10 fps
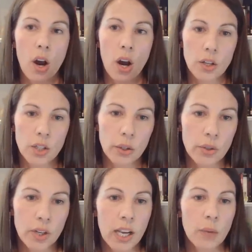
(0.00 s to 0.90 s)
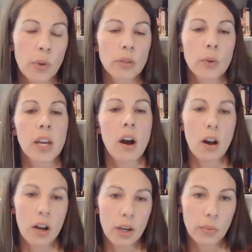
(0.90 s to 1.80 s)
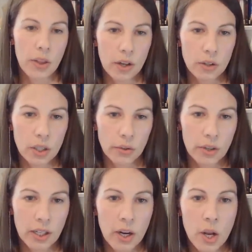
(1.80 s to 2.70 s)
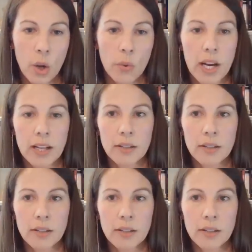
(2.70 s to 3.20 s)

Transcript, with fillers: our children and what's going on with our children, right?